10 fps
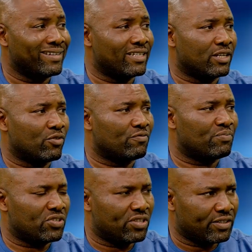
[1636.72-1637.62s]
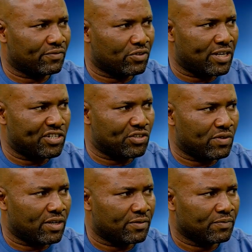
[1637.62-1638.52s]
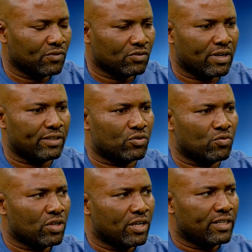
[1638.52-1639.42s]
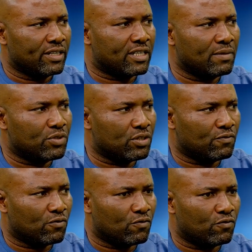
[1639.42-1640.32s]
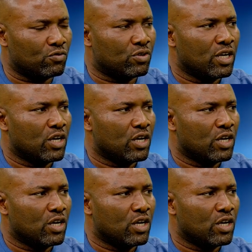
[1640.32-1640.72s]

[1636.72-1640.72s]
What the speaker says: it is enough business for Nigeria, right? So the same thing for food.